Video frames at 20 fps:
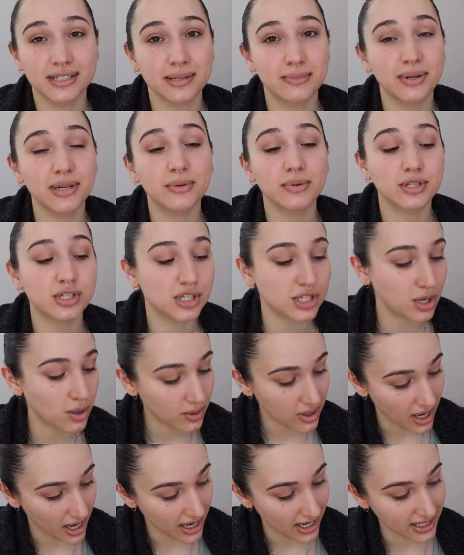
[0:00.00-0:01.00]
somebody was so
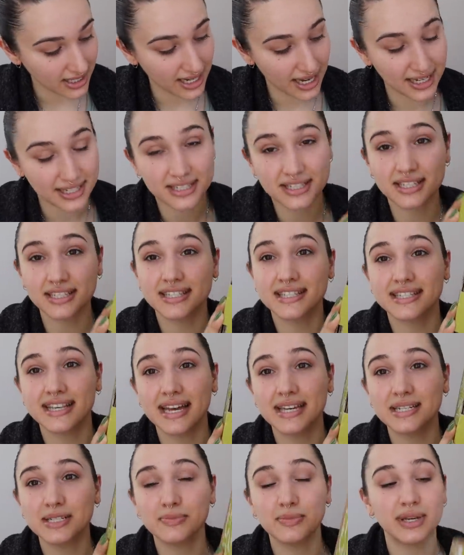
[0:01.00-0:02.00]
kind as to
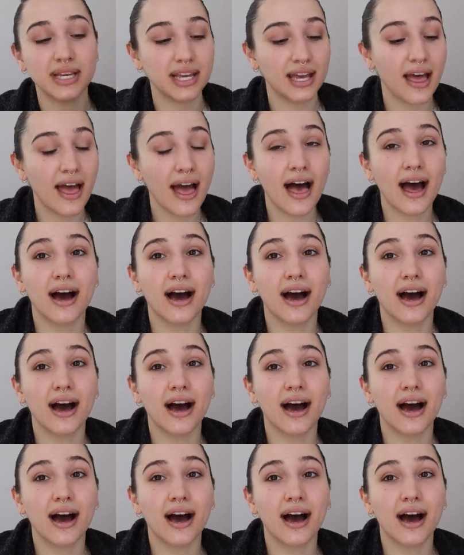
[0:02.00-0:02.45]
send me